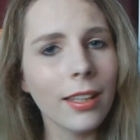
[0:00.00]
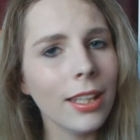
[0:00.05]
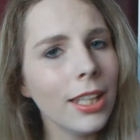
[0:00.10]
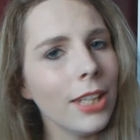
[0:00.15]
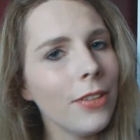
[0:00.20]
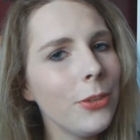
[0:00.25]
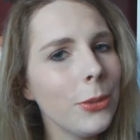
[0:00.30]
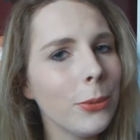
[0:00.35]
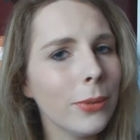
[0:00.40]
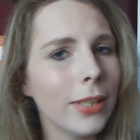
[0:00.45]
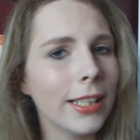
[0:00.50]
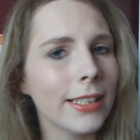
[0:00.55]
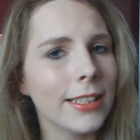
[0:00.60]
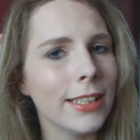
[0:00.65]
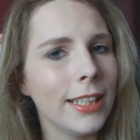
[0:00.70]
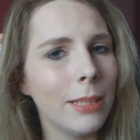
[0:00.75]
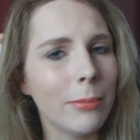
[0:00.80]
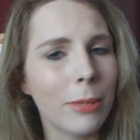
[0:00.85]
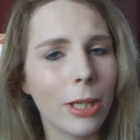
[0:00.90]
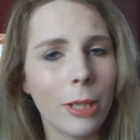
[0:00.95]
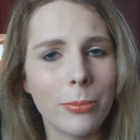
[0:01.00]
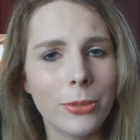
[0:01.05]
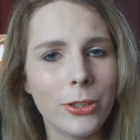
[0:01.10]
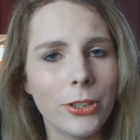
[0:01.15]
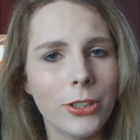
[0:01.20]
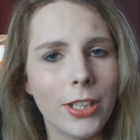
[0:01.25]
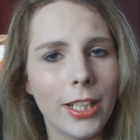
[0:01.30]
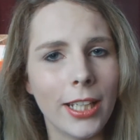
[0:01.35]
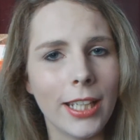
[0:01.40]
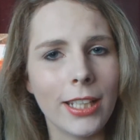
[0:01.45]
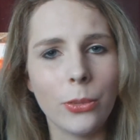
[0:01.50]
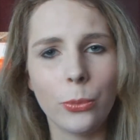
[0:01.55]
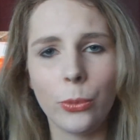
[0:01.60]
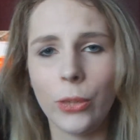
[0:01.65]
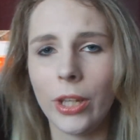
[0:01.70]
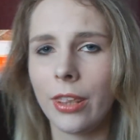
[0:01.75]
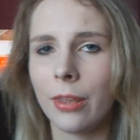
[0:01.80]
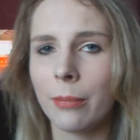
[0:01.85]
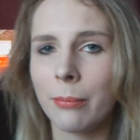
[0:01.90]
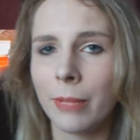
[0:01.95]
If you would like to keep up to date
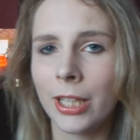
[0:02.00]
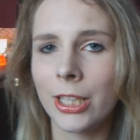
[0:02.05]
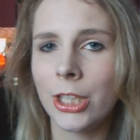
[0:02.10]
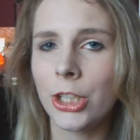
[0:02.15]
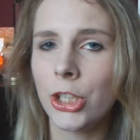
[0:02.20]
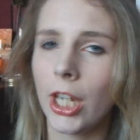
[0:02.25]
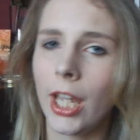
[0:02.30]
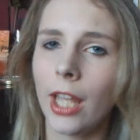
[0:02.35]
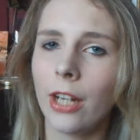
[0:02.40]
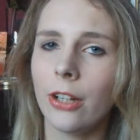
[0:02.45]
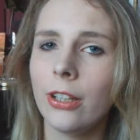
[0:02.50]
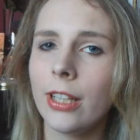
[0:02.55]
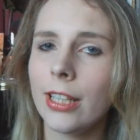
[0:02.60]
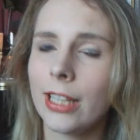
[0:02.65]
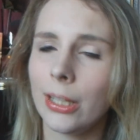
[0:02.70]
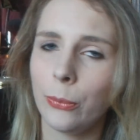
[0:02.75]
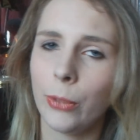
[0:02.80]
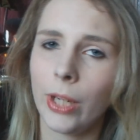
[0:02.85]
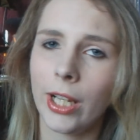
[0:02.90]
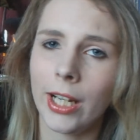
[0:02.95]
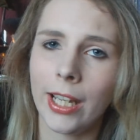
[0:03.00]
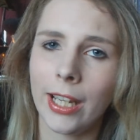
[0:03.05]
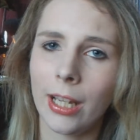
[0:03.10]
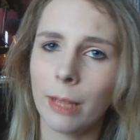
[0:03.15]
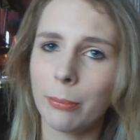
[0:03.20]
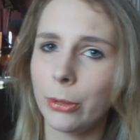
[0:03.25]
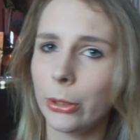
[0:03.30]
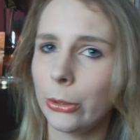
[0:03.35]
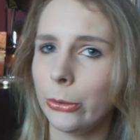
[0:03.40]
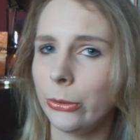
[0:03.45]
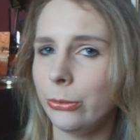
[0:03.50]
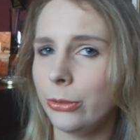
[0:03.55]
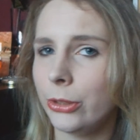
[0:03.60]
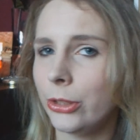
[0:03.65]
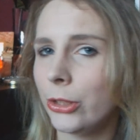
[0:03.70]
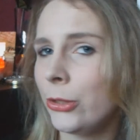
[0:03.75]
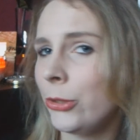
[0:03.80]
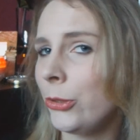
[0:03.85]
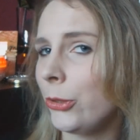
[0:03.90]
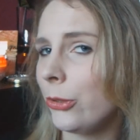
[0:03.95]
with my channel and when I upload
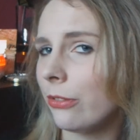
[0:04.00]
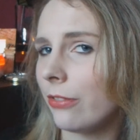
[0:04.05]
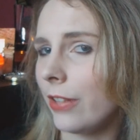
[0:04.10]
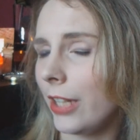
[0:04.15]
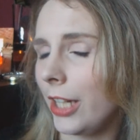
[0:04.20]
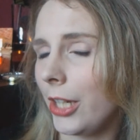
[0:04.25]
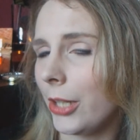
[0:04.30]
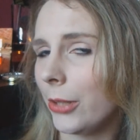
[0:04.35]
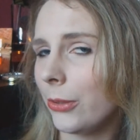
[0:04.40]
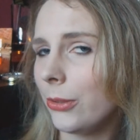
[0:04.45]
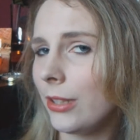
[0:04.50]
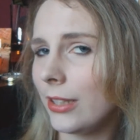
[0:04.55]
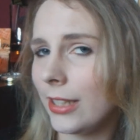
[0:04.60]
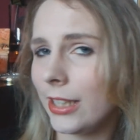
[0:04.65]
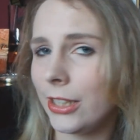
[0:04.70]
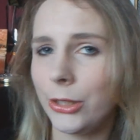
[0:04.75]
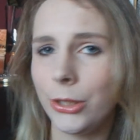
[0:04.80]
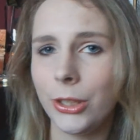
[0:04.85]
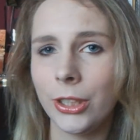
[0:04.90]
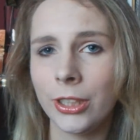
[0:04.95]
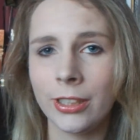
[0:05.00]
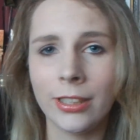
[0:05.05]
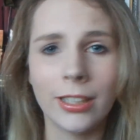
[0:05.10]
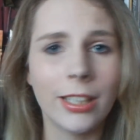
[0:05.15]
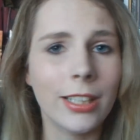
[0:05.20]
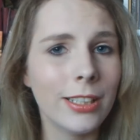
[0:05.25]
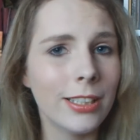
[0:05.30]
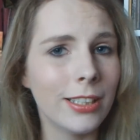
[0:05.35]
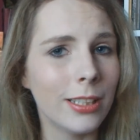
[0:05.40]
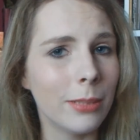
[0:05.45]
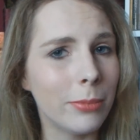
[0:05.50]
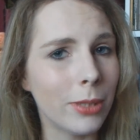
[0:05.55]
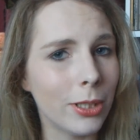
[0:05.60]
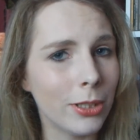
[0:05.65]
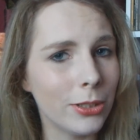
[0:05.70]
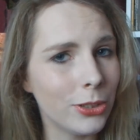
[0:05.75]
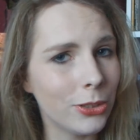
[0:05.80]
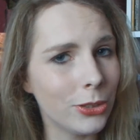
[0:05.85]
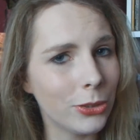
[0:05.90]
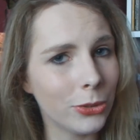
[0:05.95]
new videos, then you can
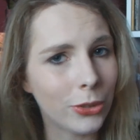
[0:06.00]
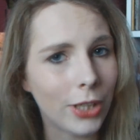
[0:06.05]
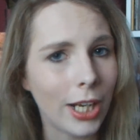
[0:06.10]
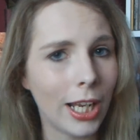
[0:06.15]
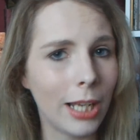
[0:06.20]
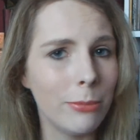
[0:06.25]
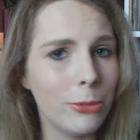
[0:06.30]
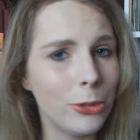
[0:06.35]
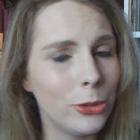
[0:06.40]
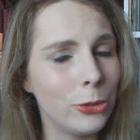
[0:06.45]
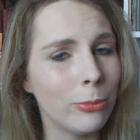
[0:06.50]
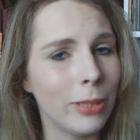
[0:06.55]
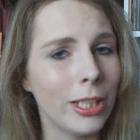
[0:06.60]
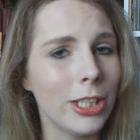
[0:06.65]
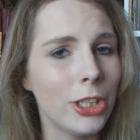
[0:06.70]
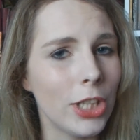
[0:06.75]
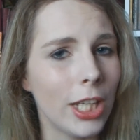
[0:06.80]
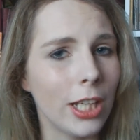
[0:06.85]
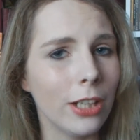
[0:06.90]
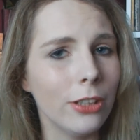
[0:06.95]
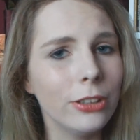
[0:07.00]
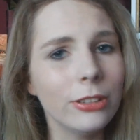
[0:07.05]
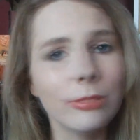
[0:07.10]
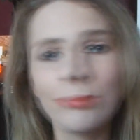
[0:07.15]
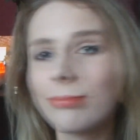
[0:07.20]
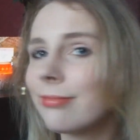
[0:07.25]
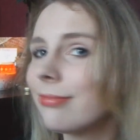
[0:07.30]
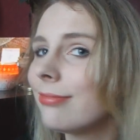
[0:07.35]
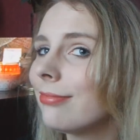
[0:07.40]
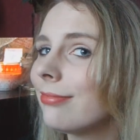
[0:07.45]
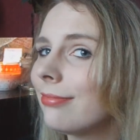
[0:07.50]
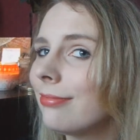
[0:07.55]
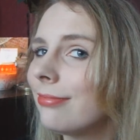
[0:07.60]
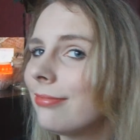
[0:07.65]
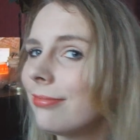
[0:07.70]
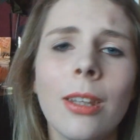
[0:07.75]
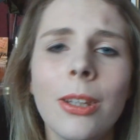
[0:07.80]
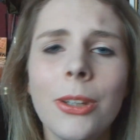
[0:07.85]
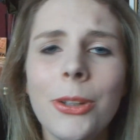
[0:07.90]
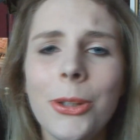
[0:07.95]
subscribe to my channel.
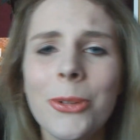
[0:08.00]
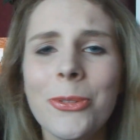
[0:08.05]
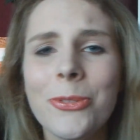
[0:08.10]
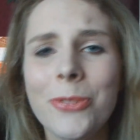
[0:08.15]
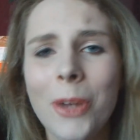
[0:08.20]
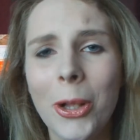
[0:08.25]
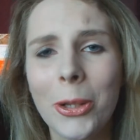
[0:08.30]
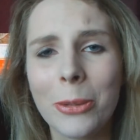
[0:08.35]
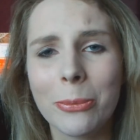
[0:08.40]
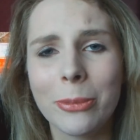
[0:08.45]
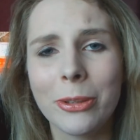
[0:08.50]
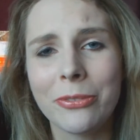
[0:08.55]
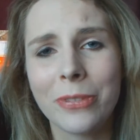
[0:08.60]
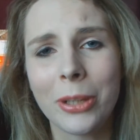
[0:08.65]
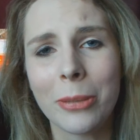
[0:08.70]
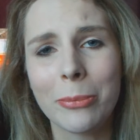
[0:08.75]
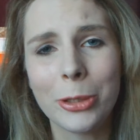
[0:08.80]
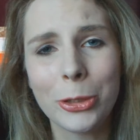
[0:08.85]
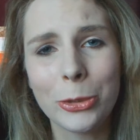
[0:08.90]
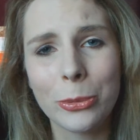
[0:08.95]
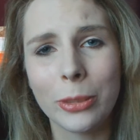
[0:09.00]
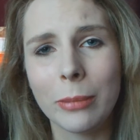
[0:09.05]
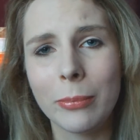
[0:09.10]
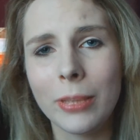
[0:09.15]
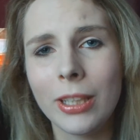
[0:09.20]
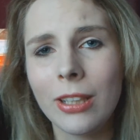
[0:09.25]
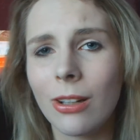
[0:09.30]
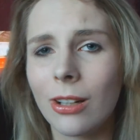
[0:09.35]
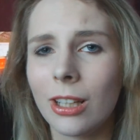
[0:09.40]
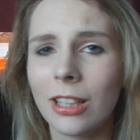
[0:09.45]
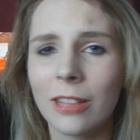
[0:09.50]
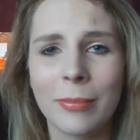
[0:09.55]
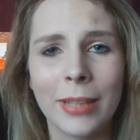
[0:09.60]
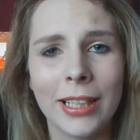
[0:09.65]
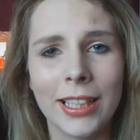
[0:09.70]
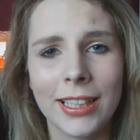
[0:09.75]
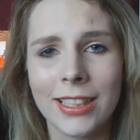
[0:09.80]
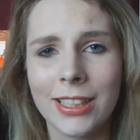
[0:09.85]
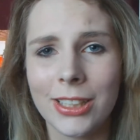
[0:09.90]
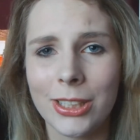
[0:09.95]
You can follow me, friend me, tweet me. All of
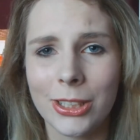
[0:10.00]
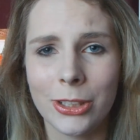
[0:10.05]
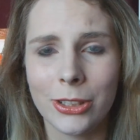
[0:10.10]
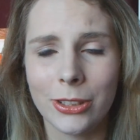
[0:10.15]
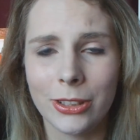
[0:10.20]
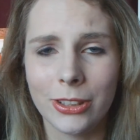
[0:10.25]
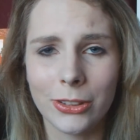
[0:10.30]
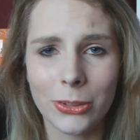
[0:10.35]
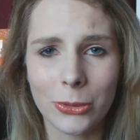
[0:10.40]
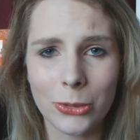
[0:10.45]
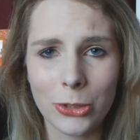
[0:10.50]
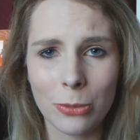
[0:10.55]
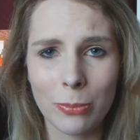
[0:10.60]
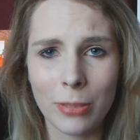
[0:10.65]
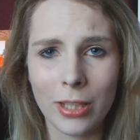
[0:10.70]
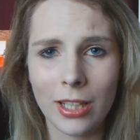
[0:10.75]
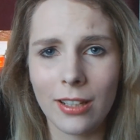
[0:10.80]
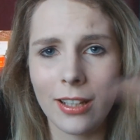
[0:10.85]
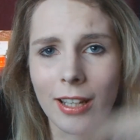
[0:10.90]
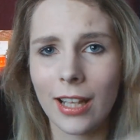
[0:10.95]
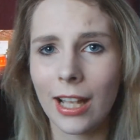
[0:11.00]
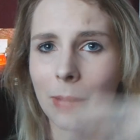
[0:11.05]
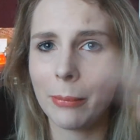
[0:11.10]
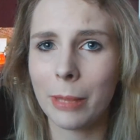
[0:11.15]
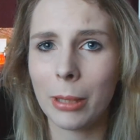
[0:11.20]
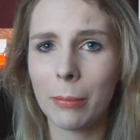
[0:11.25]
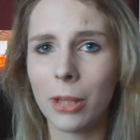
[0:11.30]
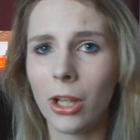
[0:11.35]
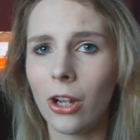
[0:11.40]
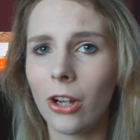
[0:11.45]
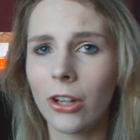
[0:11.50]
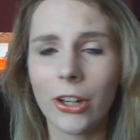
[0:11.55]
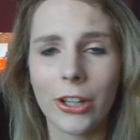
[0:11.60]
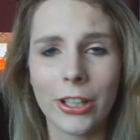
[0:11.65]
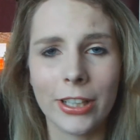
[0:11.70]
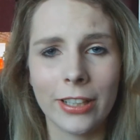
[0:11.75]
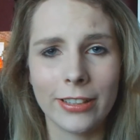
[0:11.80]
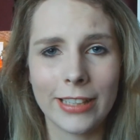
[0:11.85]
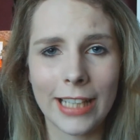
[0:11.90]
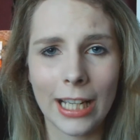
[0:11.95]
my links to social media and my blog
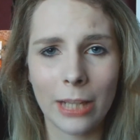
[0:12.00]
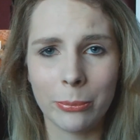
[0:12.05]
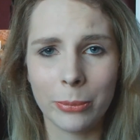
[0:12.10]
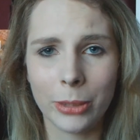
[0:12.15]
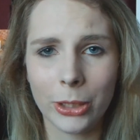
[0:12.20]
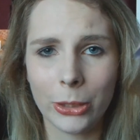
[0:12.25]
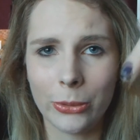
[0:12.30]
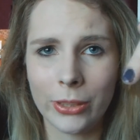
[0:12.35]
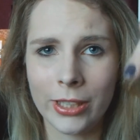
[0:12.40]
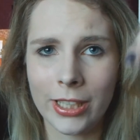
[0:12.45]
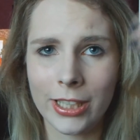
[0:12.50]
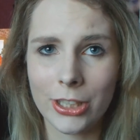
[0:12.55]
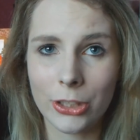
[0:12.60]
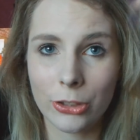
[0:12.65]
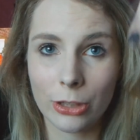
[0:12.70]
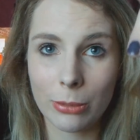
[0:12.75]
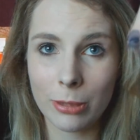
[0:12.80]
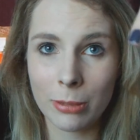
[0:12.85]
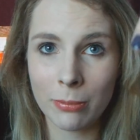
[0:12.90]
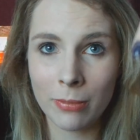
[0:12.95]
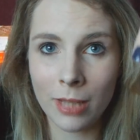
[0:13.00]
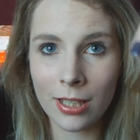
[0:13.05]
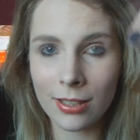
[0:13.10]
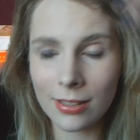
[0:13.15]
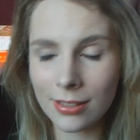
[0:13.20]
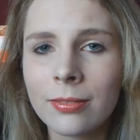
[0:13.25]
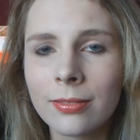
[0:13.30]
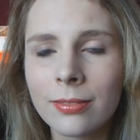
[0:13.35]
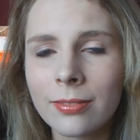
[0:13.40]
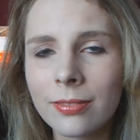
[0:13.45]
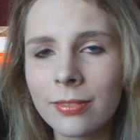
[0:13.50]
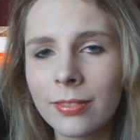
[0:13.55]
are down below in the description box.